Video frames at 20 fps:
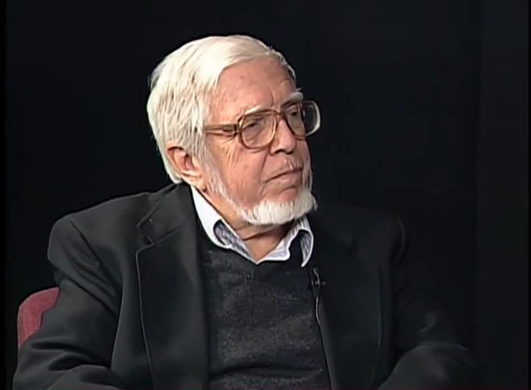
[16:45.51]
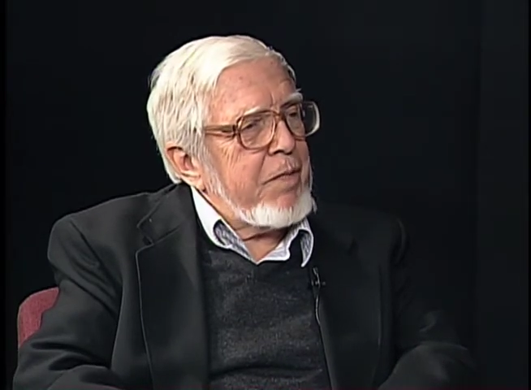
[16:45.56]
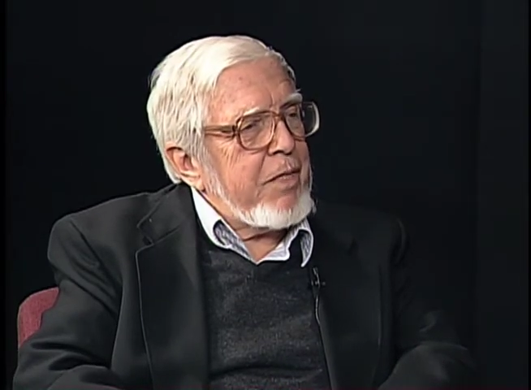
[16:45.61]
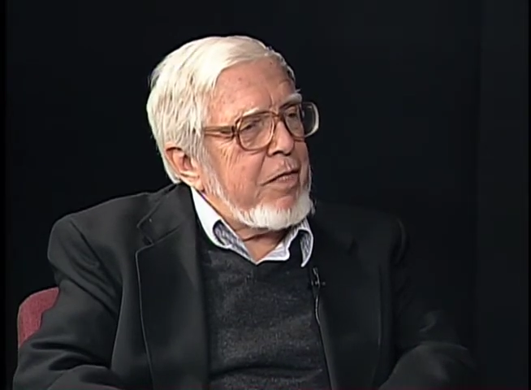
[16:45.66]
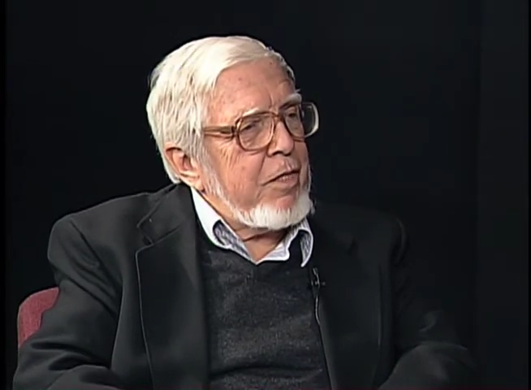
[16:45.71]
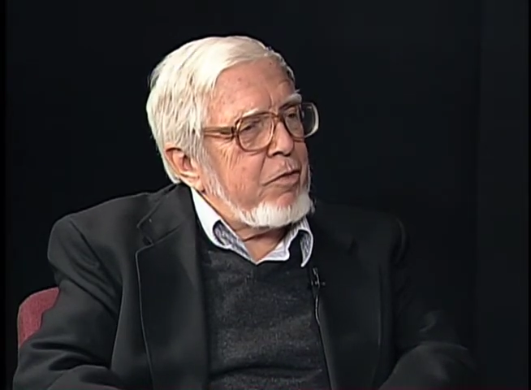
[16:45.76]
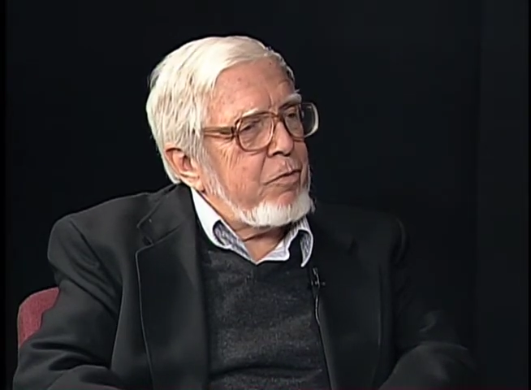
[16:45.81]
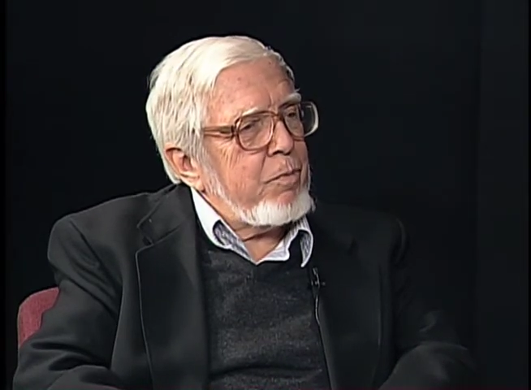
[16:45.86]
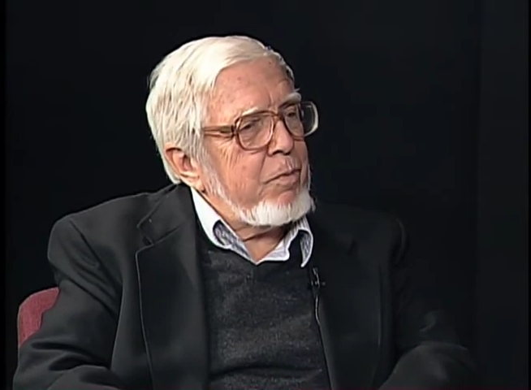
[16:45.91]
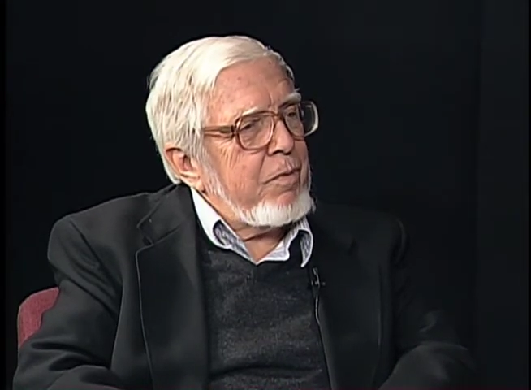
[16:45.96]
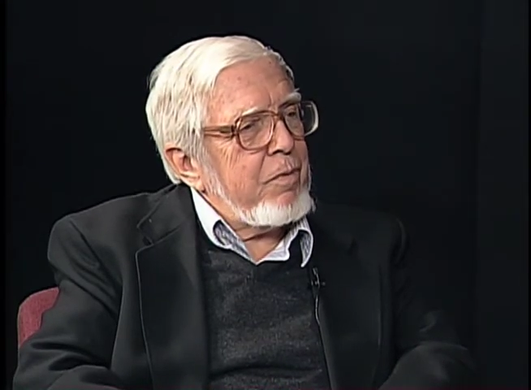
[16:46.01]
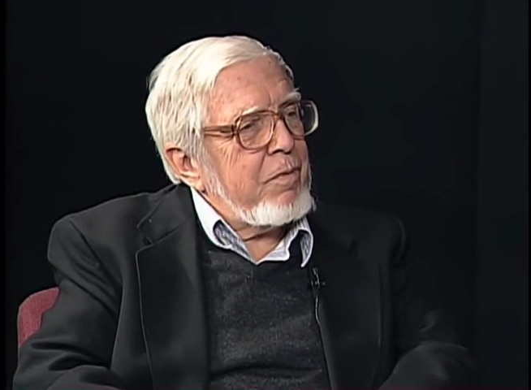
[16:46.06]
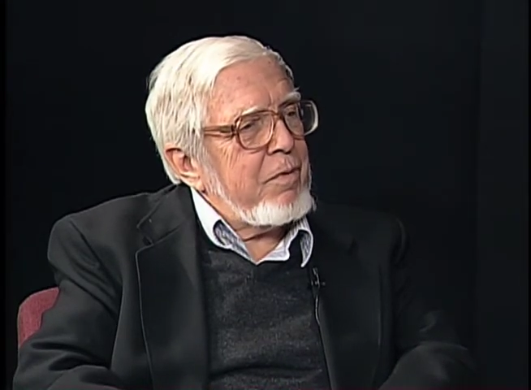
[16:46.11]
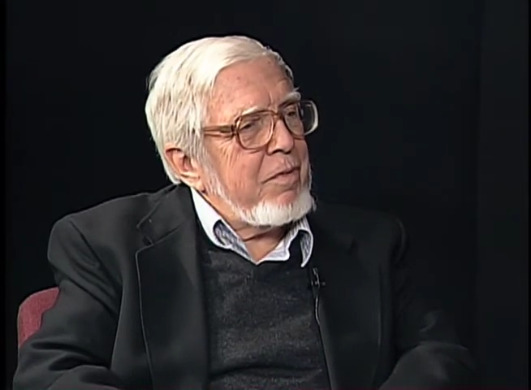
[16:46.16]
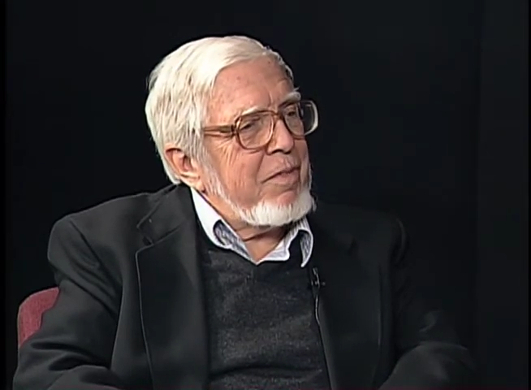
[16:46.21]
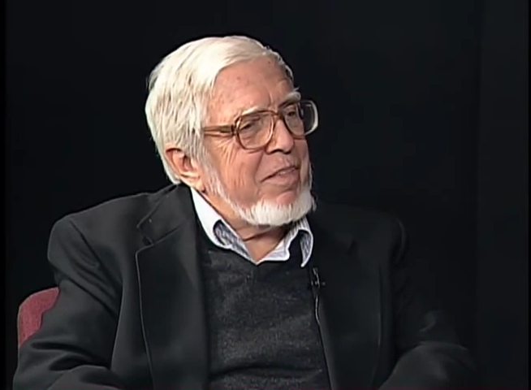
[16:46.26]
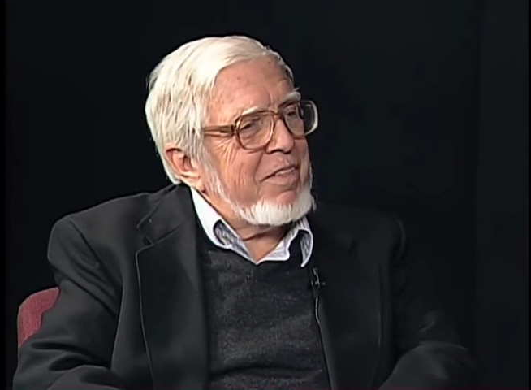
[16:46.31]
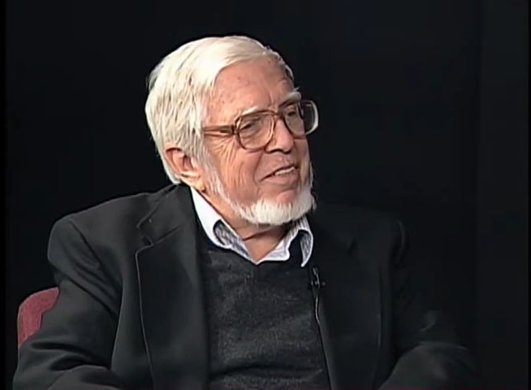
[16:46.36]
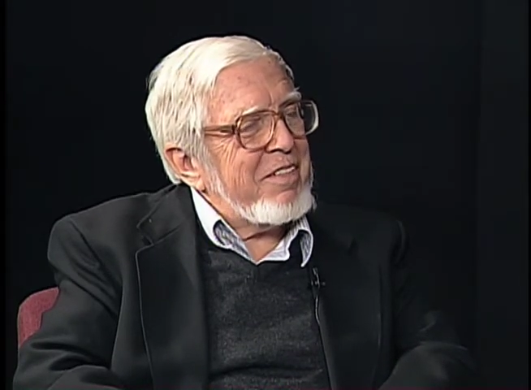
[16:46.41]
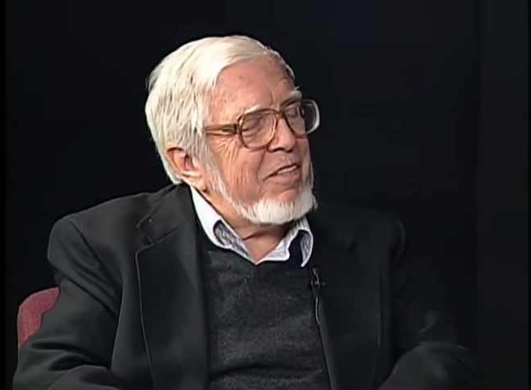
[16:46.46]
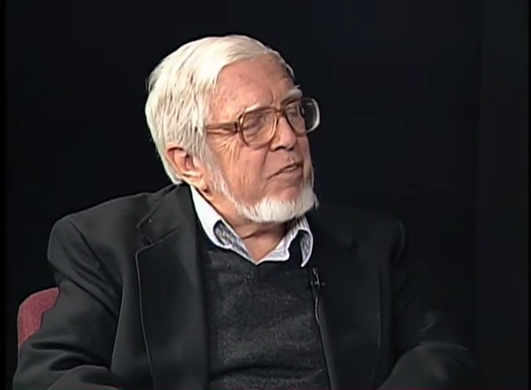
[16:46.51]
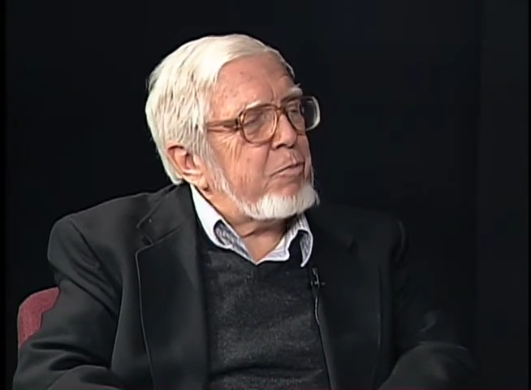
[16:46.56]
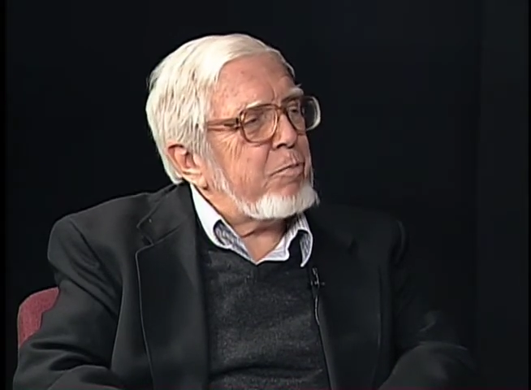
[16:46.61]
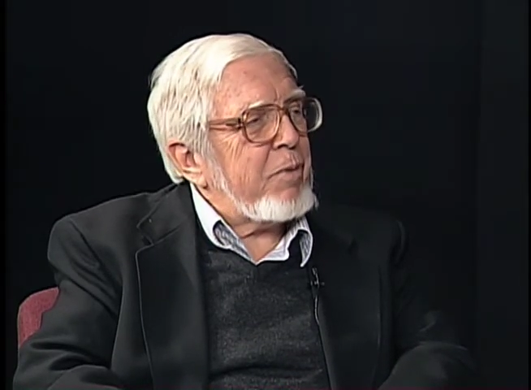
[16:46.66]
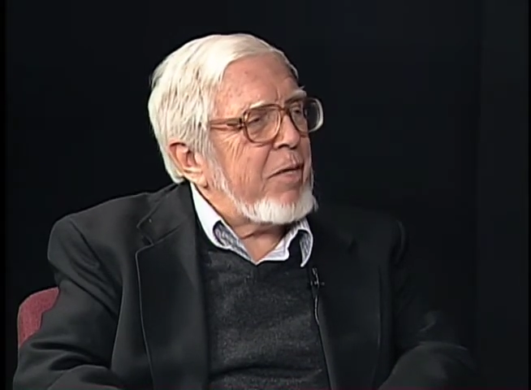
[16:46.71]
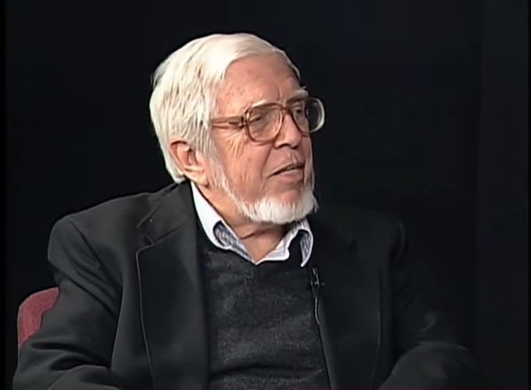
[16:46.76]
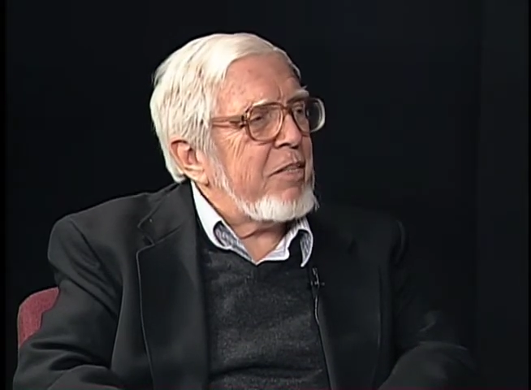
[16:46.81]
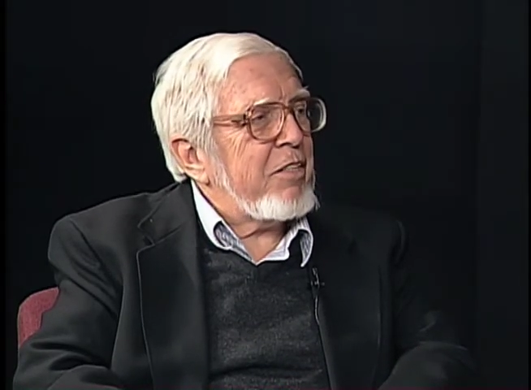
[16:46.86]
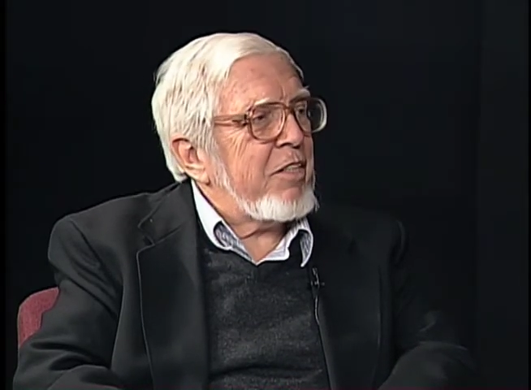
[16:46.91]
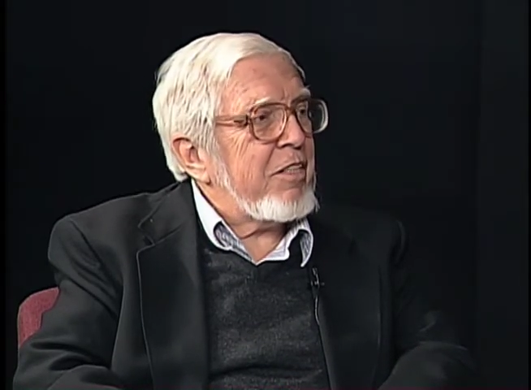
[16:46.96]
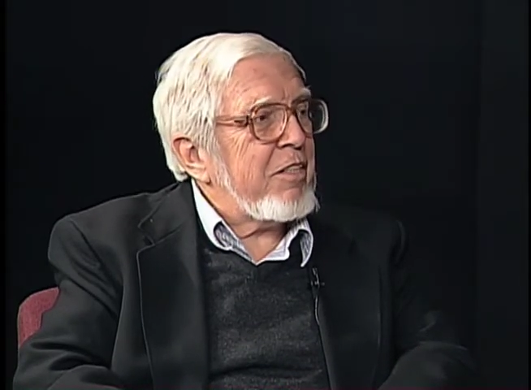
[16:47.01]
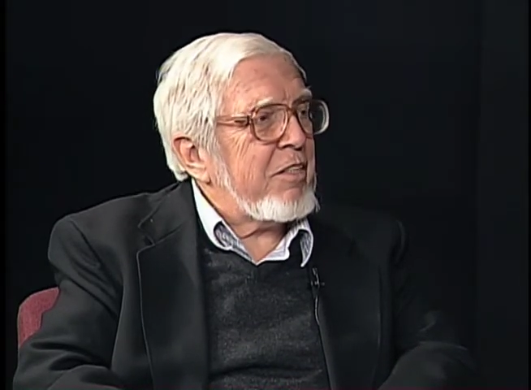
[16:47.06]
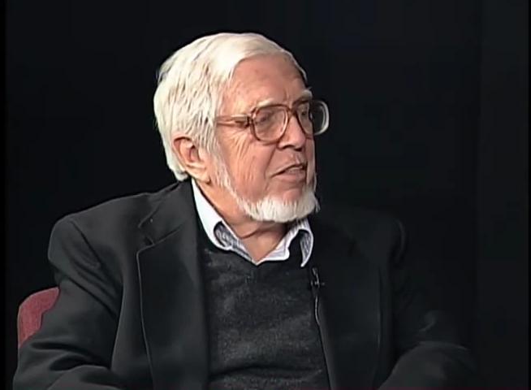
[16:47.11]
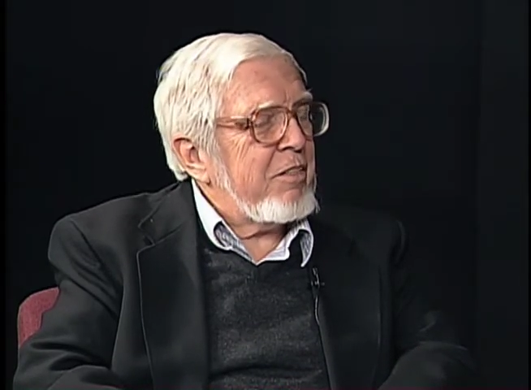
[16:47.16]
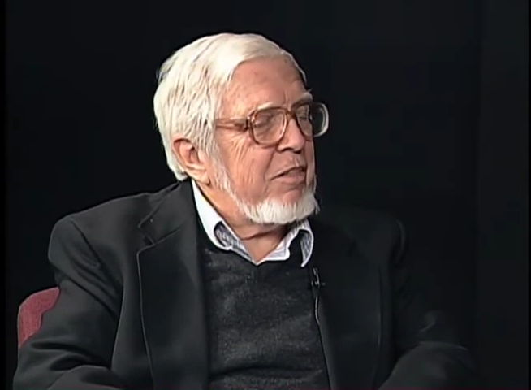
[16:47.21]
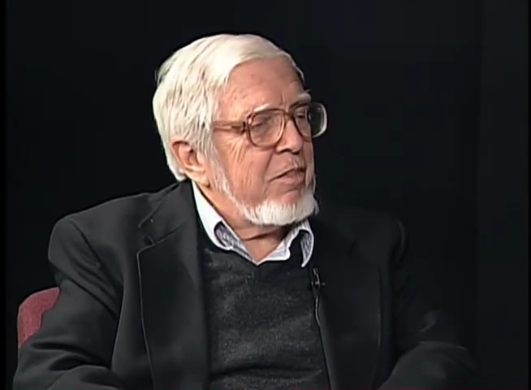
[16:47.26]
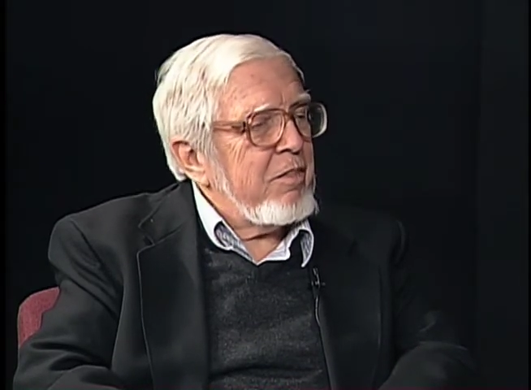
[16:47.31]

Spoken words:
because this project